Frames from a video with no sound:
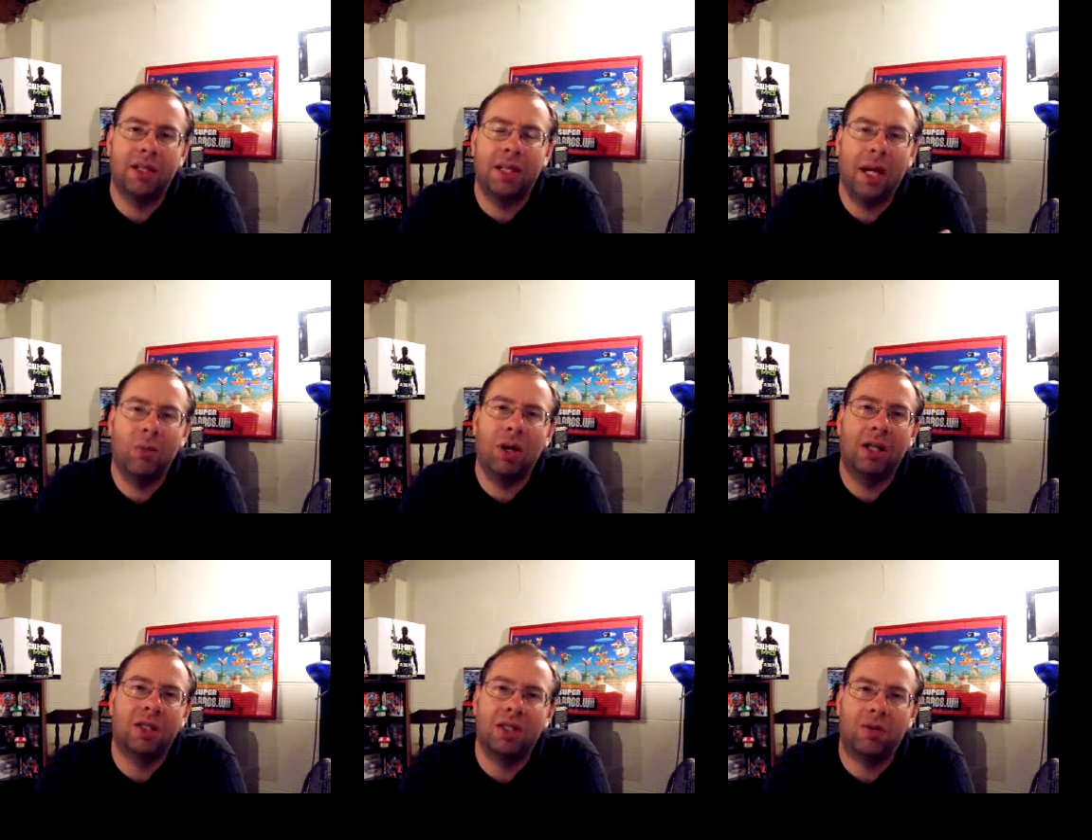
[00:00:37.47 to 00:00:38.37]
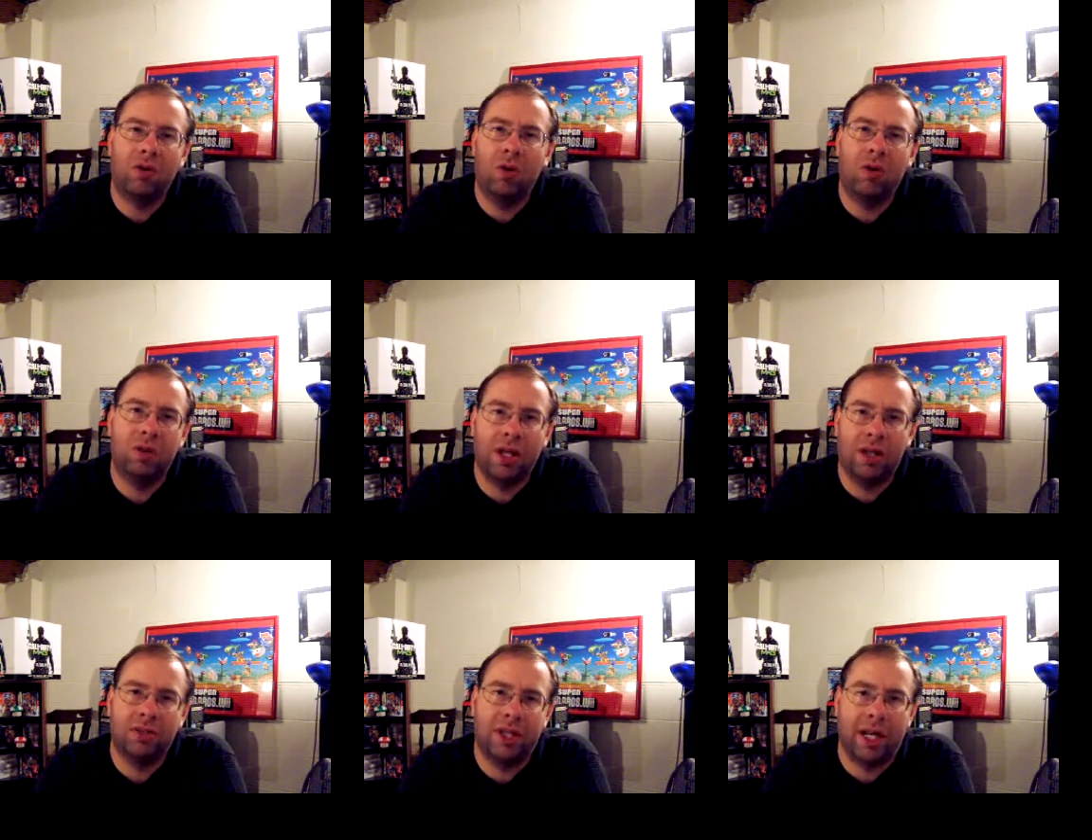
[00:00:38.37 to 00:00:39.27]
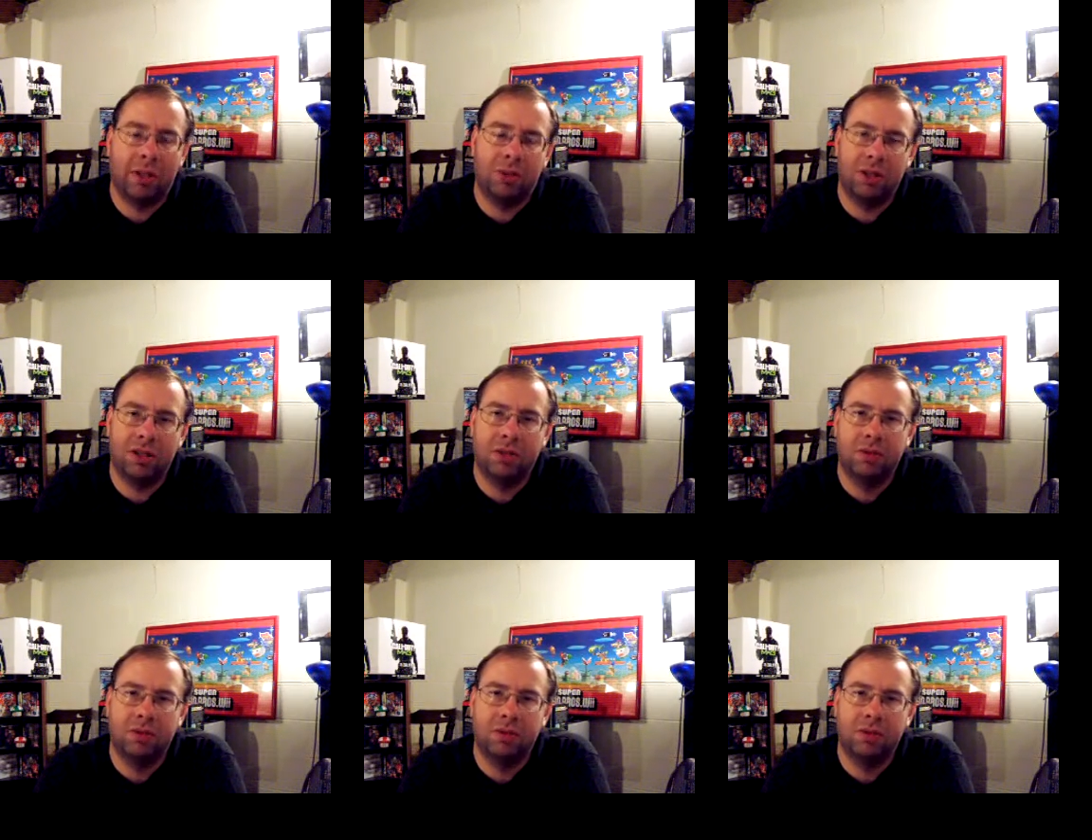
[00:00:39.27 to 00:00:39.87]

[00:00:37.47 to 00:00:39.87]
the game went on to sell 400,000 copies